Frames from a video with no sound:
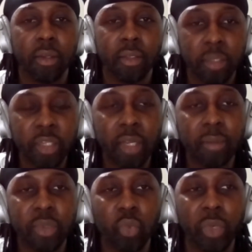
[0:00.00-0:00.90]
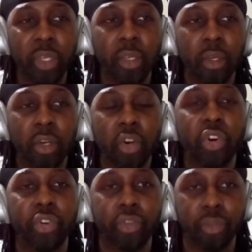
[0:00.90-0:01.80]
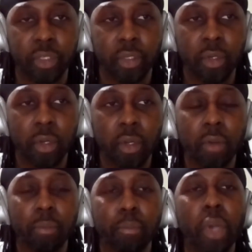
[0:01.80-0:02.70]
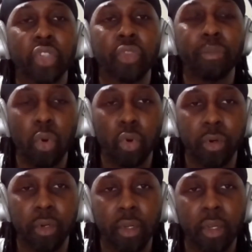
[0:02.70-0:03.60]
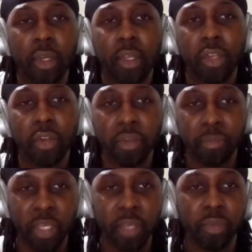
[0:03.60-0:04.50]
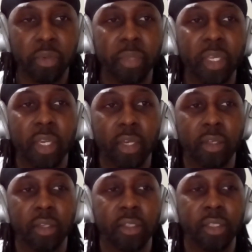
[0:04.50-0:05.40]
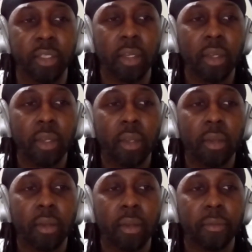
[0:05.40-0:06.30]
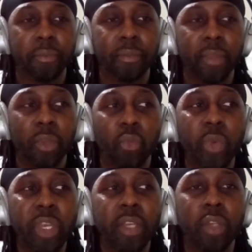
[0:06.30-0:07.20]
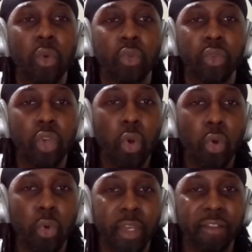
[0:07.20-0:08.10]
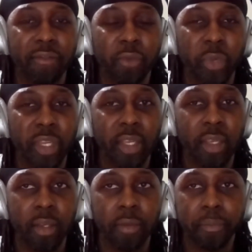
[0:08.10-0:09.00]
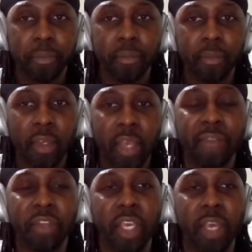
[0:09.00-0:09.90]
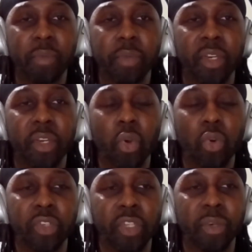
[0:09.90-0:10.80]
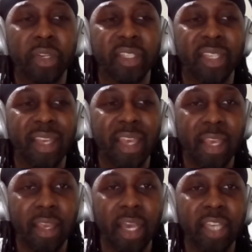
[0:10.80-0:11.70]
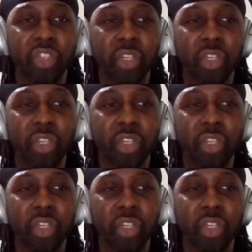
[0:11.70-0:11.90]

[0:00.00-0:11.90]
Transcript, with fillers: sometimes we hurt much more than other people because we don't know if we have the capability to go to someone and say, hey, I